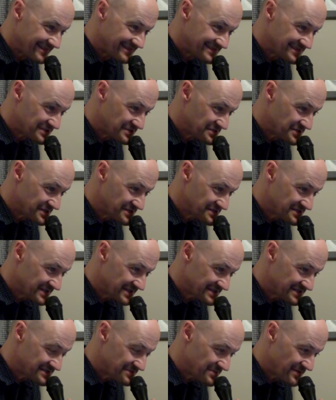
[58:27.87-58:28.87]
It's just an
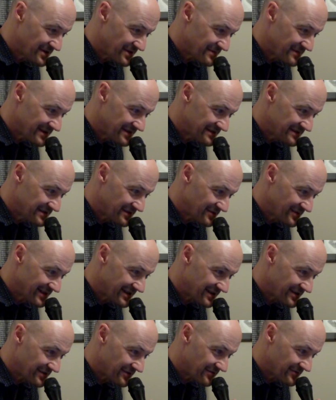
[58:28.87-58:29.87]
experiment. Here we
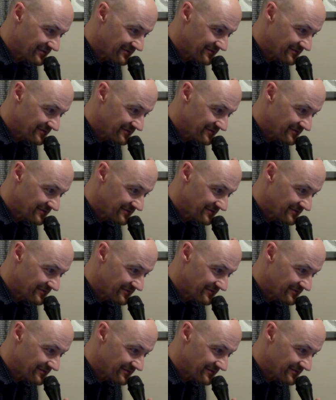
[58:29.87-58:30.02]
go.